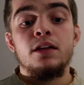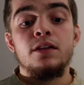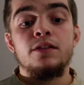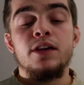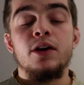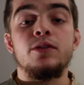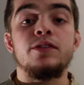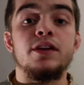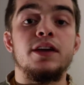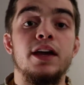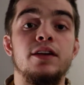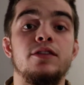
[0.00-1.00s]

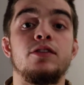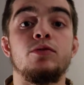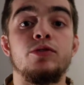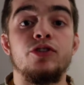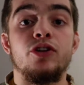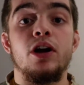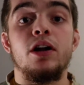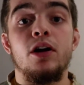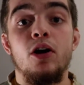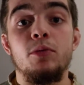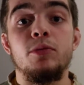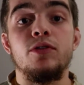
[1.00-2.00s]
Skeleton cases, which are kind
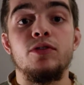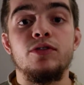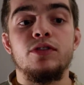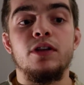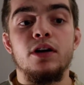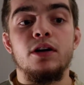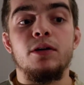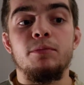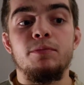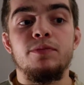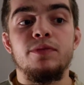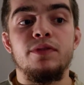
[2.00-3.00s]
of almost
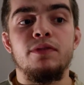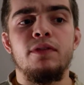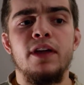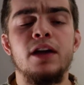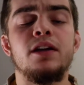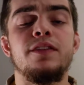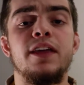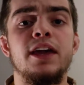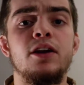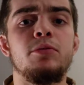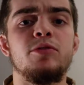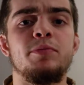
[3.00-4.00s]
they
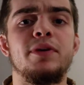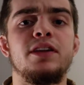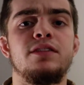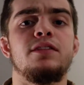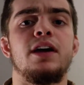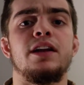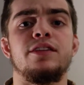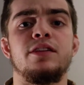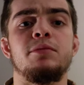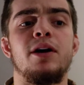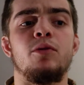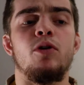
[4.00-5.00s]
can almost be kind of
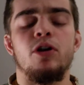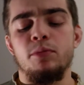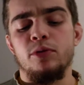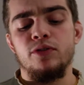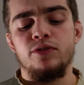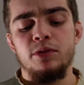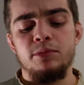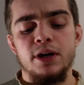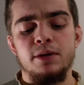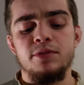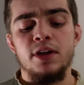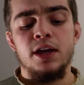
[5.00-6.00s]
semi-waterproof
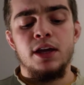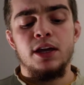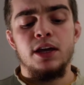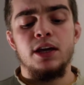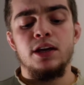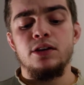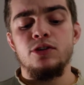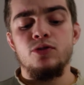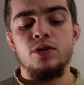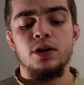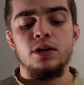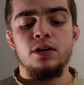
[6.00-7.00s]
sometimes, and
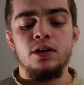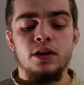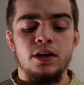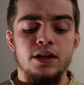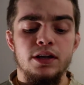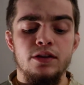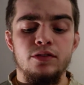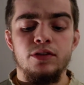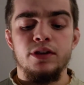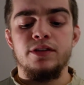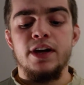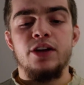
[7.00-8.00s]
you can
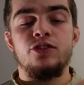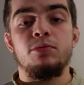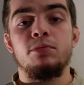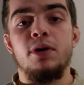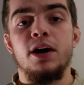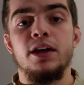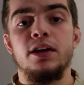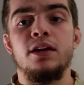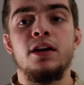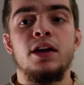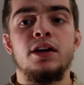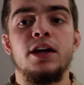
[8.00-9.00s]
easily attach a mic.
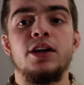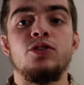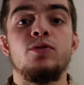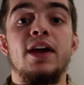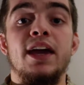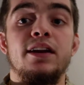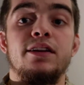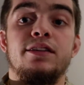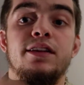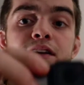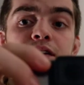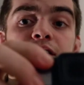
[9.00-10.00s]
Now you can
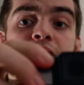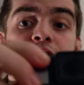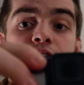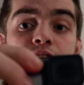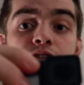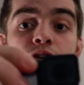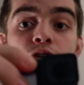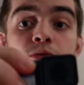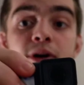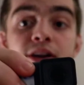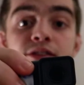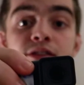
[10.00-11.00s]
attach external
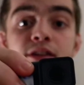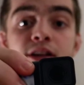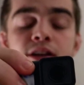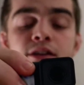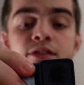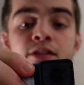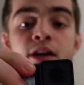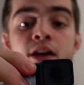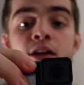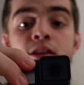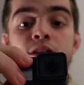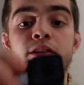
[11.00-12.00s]
mics to these.
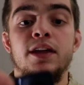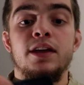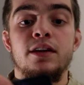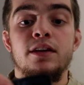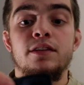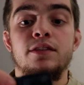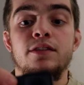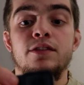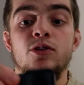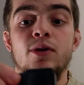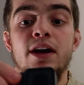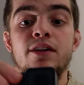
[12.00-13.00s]
The thing is
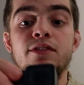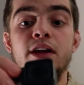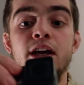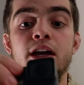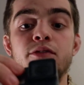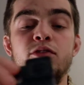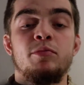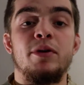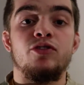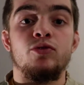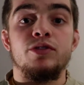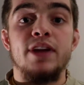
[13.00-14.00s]
you have to have a
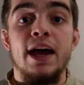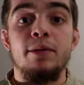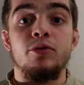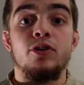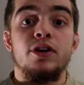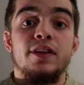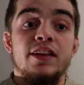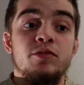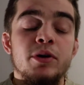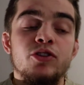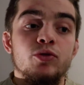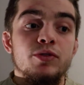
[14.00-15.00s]
special adapter, and that
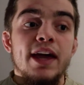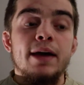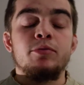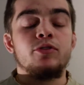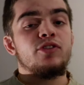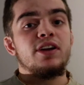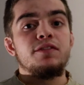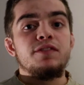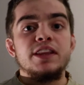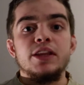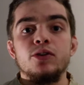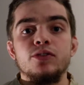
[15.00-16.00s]
special adapter is like
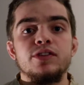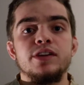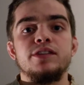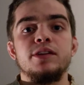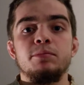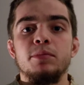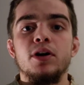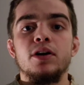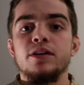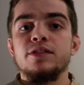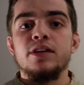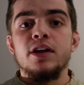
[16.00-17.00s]
$50 or
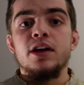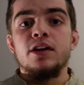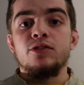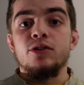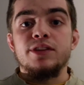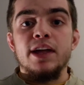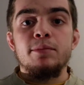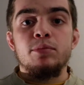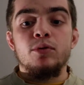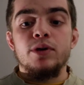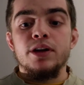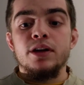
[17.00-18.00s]
$60. So at that
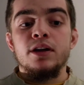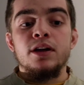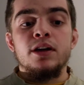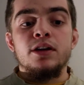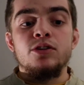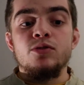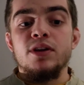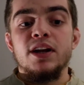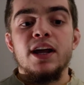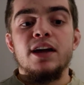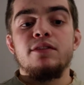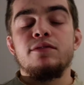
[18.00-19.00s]
point, you can
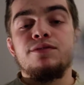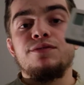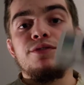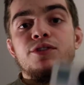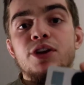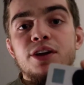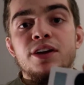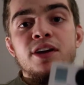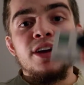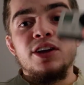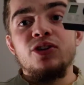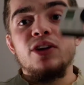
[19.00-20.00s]
have 2
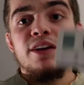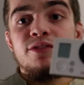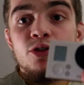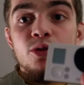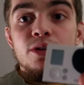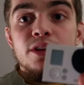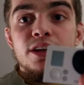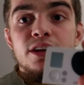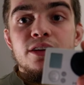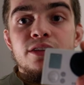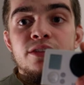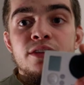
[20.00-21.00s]
of
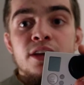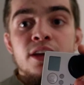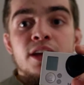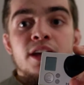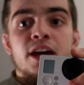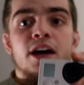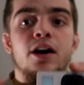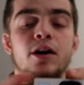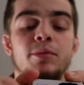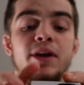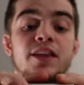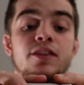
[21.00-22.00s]
these,
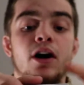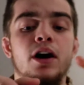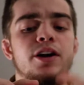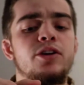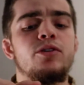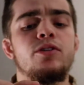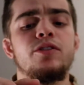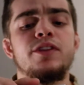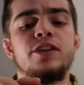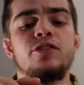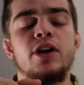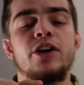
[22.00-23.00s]
and the audio on
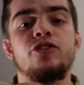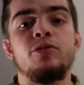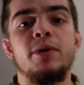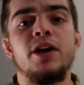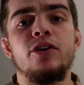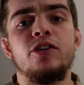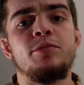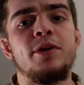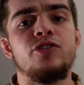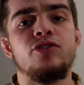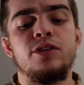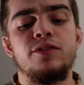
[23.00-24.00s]
these are actually better,
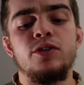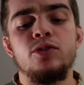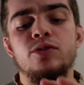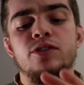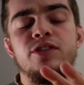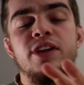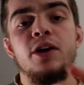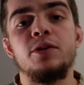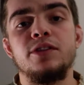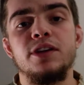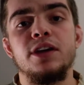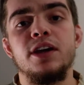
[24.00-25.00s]
especially if you use a
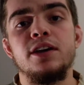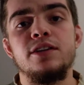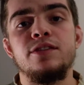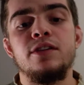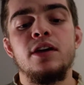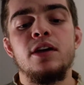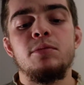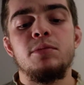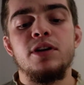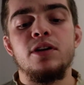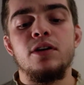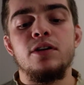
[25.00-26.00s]
skeleton case,
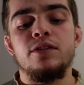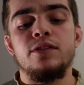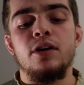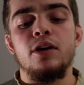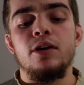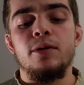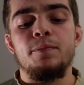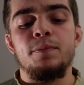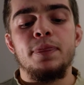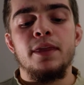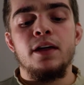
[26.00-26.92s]
because the